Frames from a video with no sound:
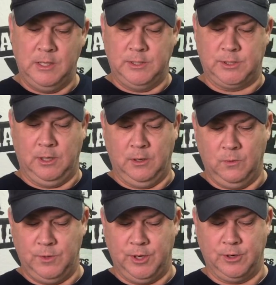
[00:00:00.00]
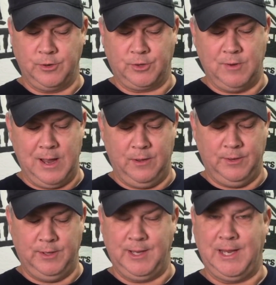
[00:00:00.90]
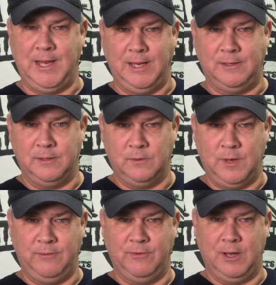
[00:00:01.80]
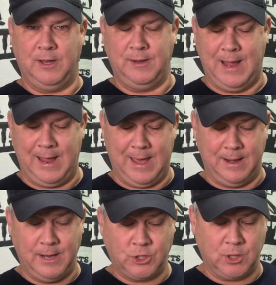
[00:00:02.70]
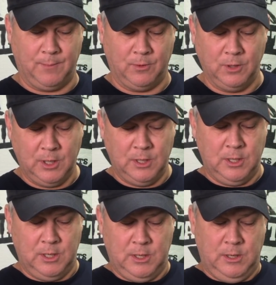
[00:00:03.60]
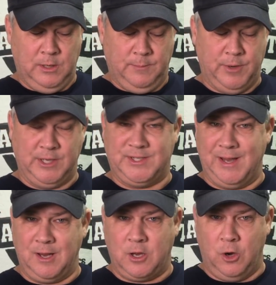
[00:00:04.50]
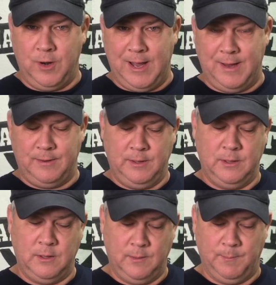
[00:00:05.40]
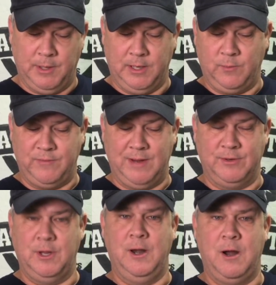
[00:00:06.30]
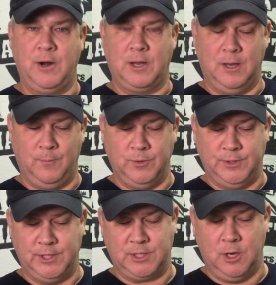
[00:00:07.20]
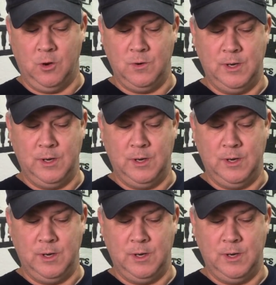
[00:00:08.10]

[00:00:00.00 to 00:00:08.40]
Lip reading: So with the earth ground and the heat, we've not had any trouble putting a second coat on, but we've never done an RTIC cup with this coat.